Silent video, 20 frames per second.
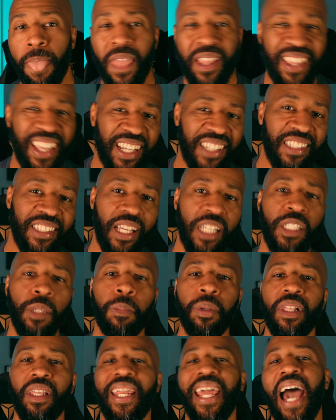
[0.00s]
The
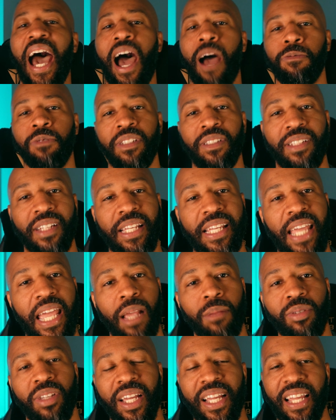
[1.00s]
accessibility options in
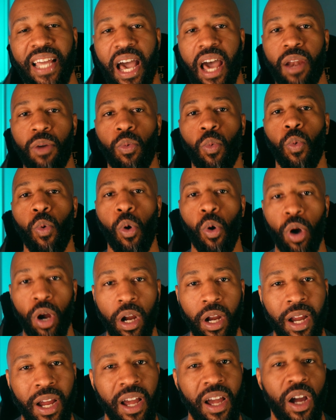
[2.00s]
games like God of
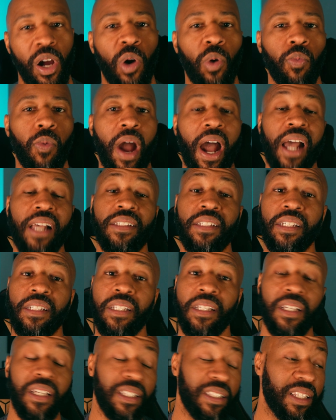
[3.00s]
War,
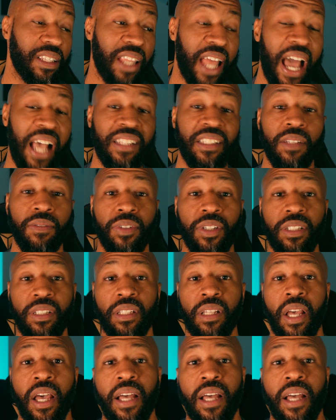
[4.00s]
Horizon, and The Last of Us